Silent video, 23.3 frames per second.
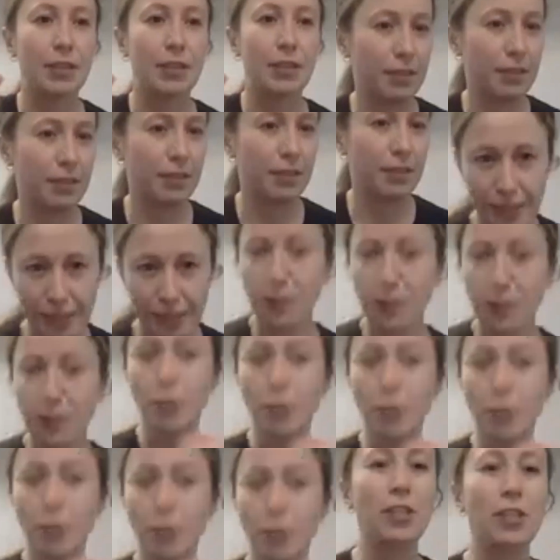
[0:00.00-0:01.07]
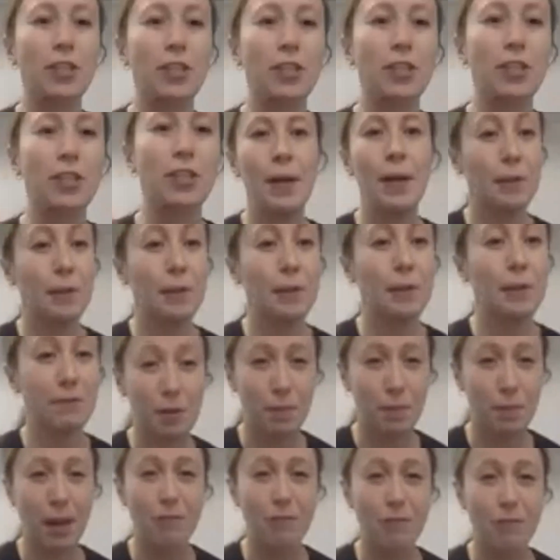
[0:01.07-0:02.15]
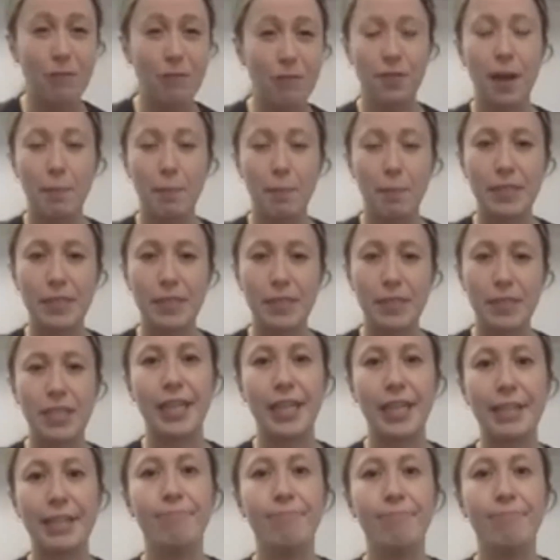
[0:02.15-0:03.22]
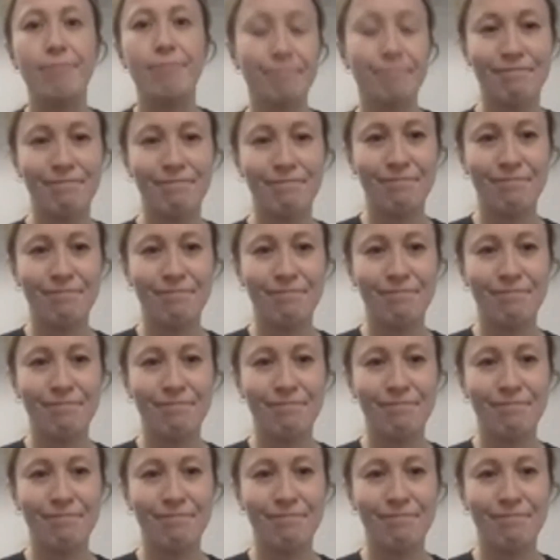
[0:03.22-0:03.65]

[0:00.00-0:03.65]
unless somebody's watching you. So be very mindful of that positioning.